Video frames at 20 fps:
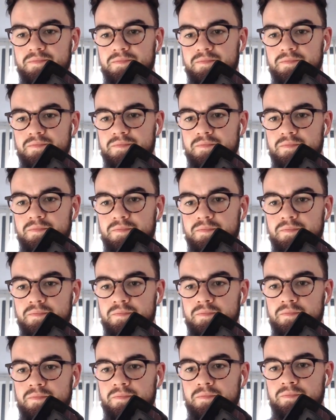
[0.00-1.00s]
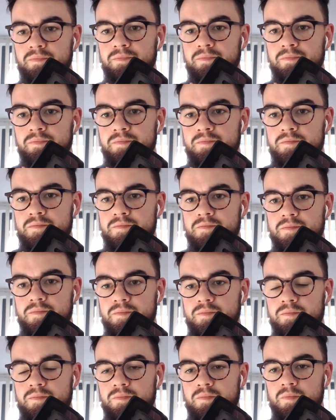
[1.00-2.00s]

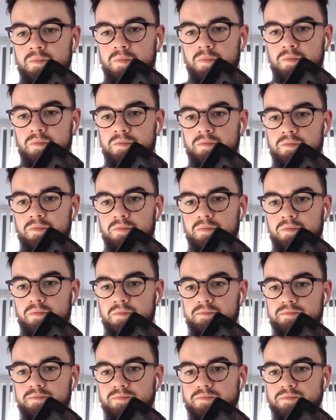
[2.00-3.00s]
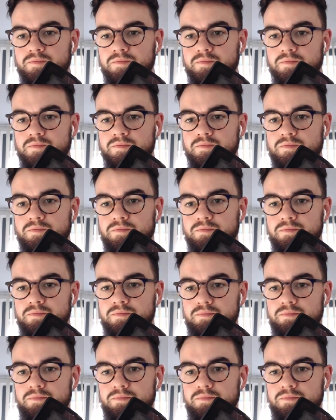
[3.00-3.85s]
(not speaking)